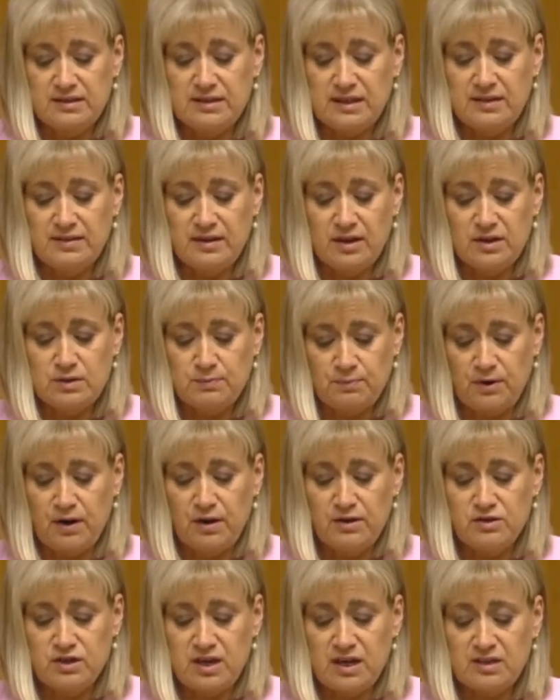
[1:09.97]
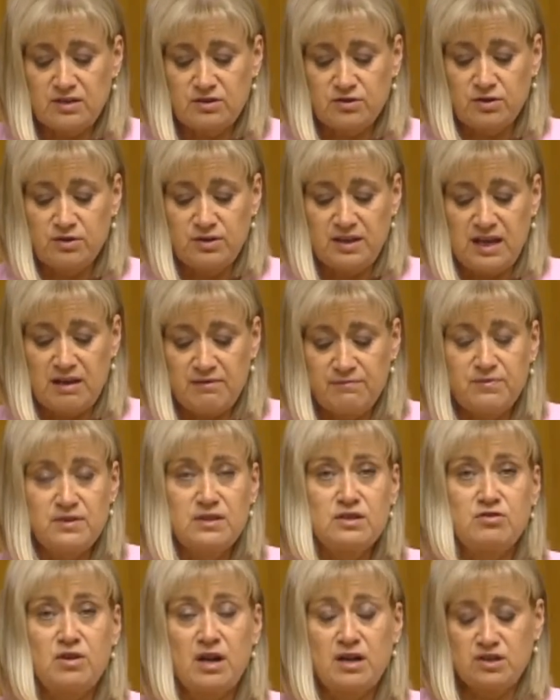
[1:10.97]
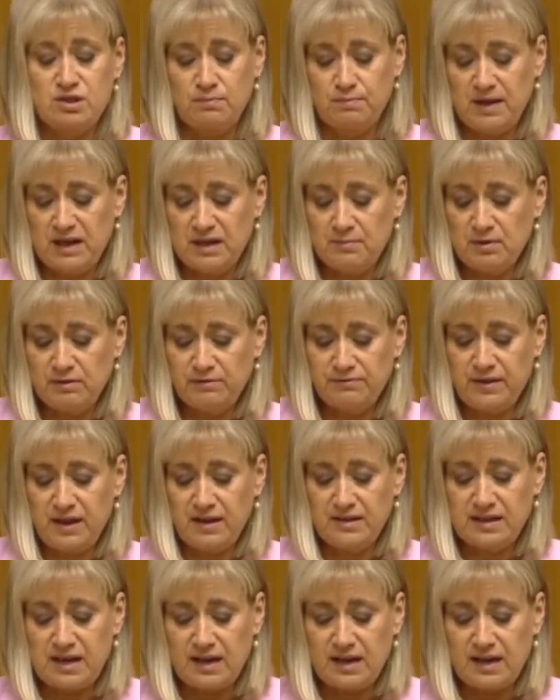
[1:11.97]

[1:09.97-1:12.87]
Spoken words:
in those projects through the Infrastructure Betterment Fund